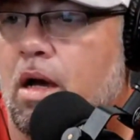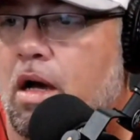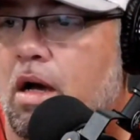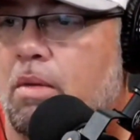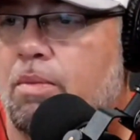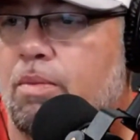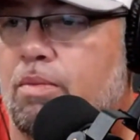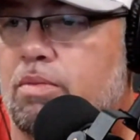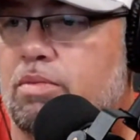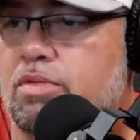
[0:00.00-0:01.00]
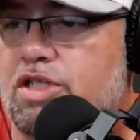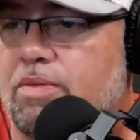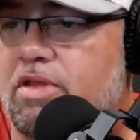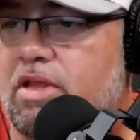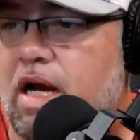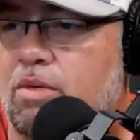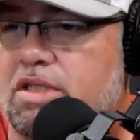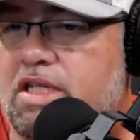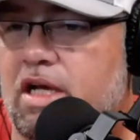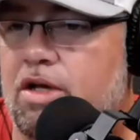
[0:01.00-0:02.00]
uh, something that I
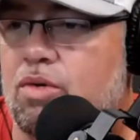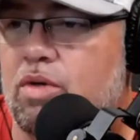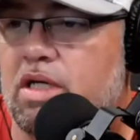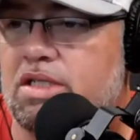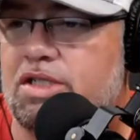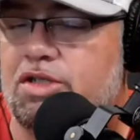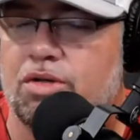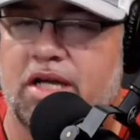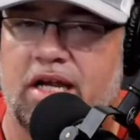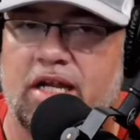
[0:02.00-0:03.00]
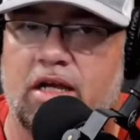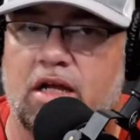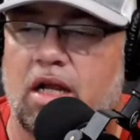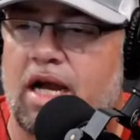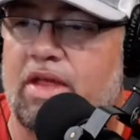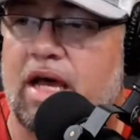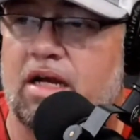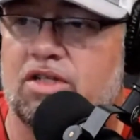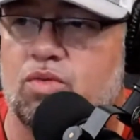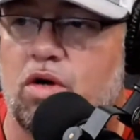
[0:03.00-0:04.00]
would tell you is you're getting a lot of that
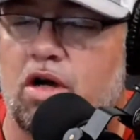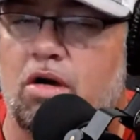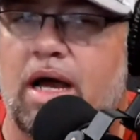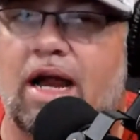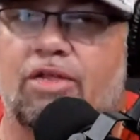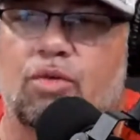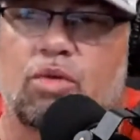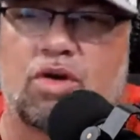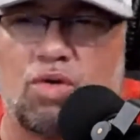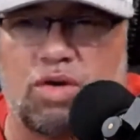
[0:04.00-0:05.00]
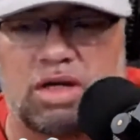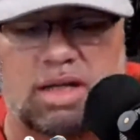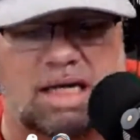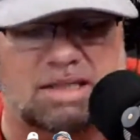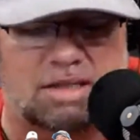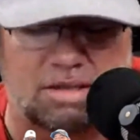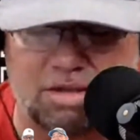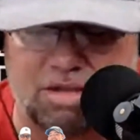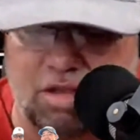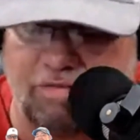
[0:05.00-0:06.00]
as well out of the recruiting classes
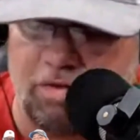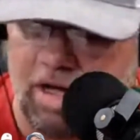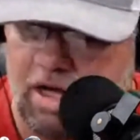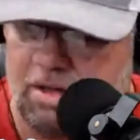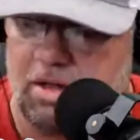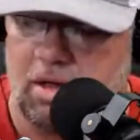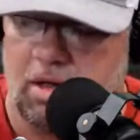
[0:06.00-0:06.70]
and stuff. You had